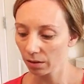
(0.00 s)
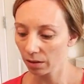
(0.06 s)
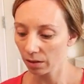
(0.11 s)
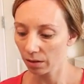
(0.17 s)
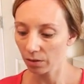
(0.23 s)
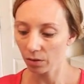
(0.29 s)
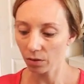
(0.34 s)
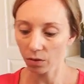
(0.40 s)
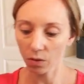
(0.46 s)

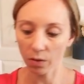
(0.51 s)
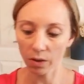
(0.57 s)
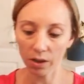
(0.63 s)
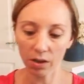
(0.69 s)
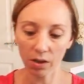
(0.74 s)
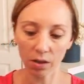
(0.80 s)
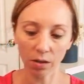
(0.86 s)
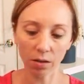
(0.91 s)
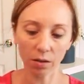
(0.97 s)
And you're going
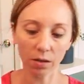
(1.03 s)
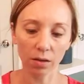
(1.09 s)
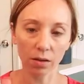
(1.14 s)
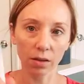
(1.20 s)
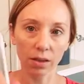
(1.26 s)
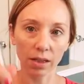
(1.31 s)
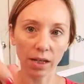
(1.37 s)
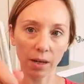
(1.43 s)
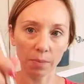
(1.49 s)
to
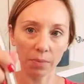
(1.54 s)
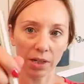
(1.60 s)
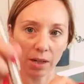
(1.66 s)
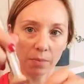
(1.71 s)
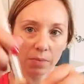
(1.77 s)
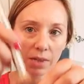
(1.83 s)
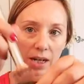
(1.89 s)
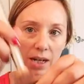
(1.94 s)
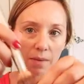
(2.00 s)
dap,
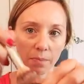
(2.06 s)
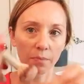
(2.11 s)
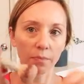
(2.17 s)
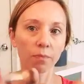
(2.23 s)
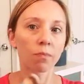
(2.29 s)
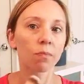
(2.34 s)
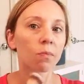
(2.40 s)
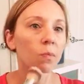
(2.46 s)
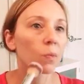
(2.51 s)
dap, dap,
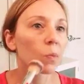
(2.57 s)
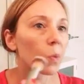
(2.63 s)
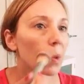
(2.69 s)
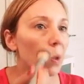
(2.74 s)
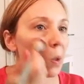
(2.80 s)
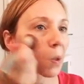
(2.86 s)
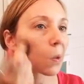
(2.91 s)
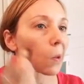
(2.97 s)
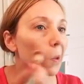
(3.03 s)

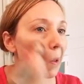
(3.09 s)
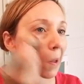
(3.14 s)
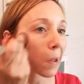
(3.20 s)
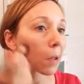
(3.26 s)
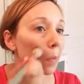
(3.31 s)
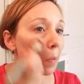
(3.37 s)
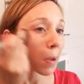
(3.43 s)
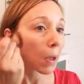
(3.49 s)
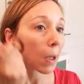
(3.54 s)

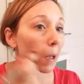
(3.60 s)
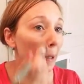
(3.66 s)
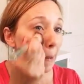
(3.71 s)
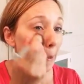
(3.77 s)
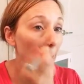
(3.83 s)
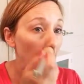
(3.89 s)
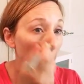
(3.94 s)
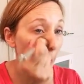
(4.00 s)
and apply